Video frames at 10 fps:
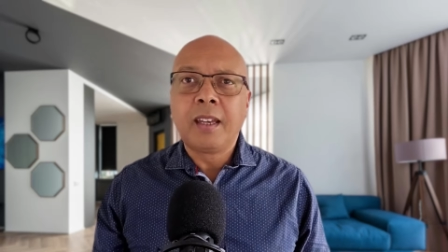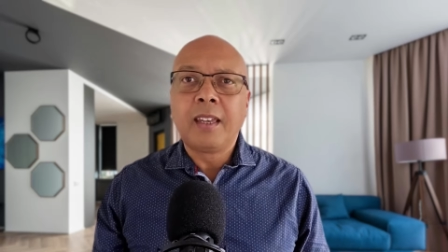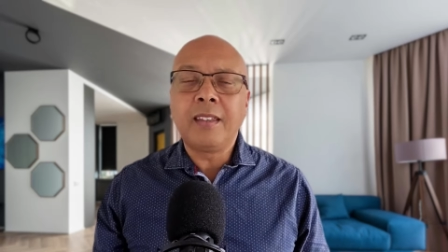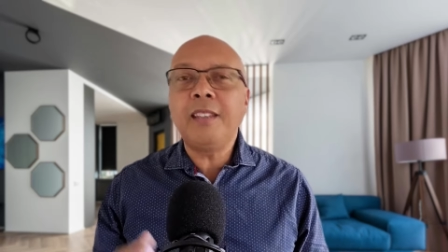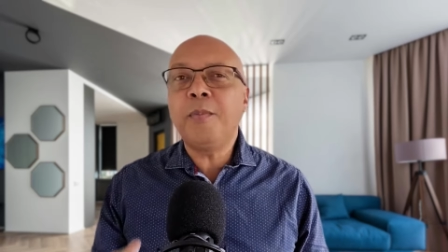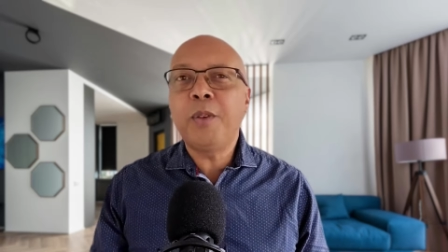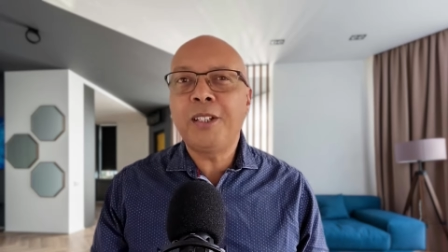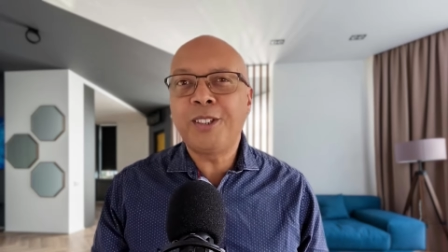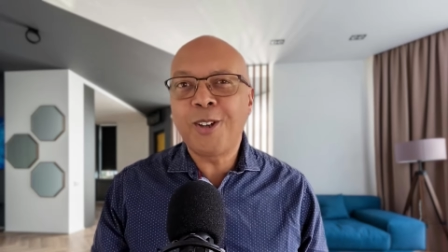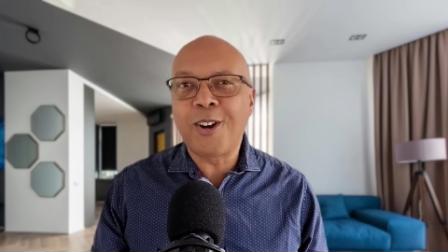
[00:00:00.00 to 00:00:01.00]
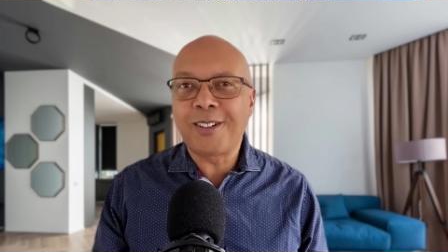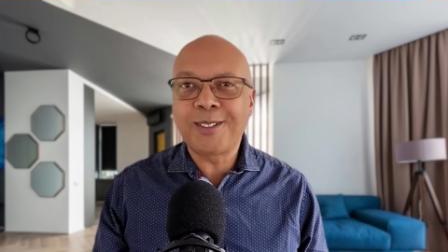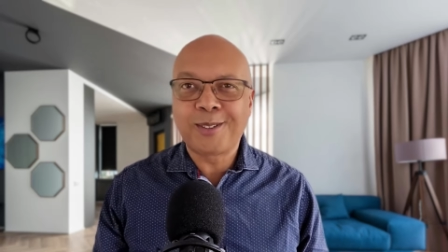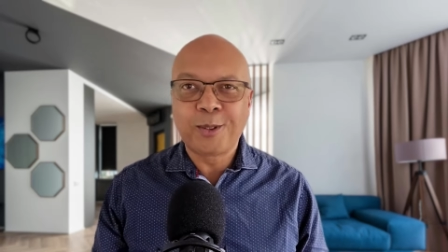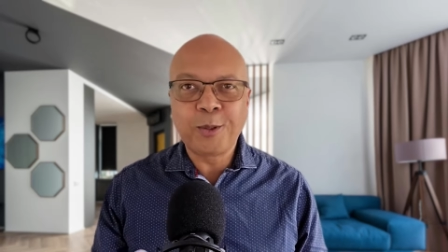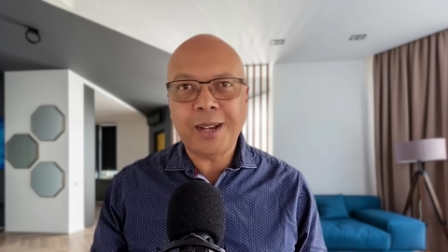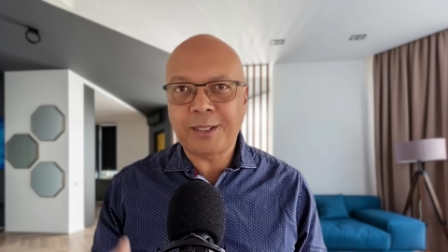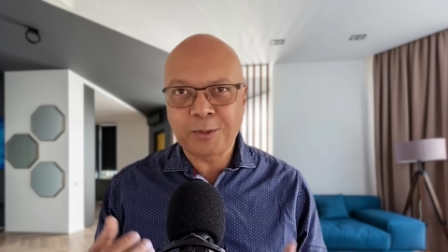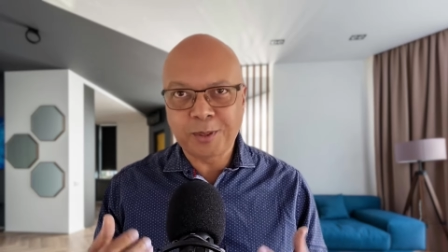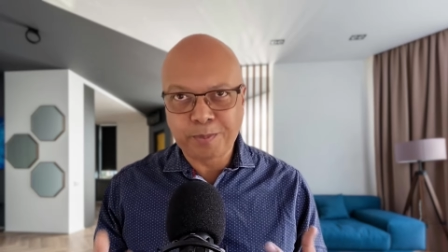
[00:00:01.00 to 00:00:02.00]
Then the person asks, who
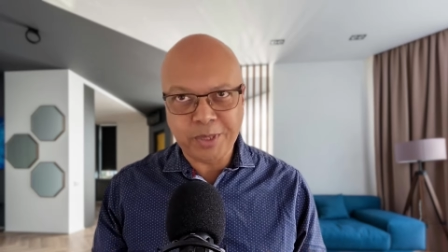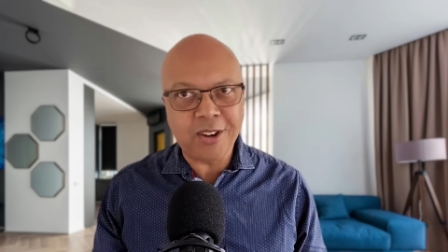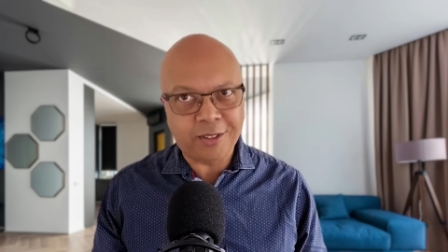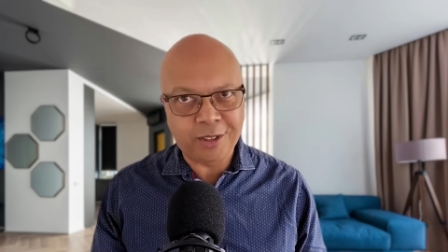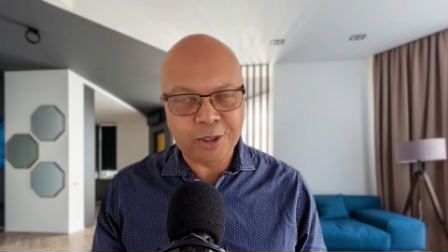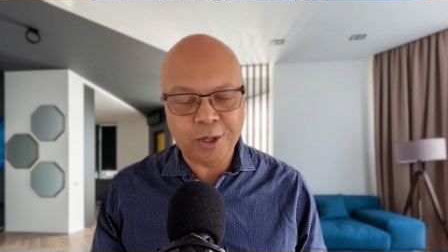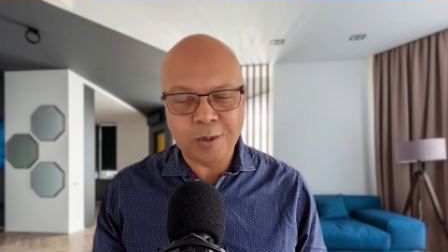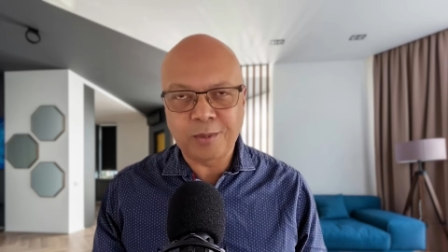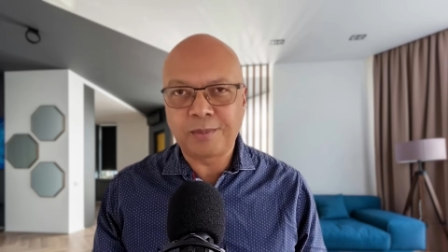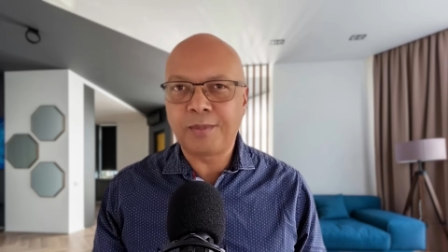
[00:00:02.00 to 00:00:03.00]
else will be on the show?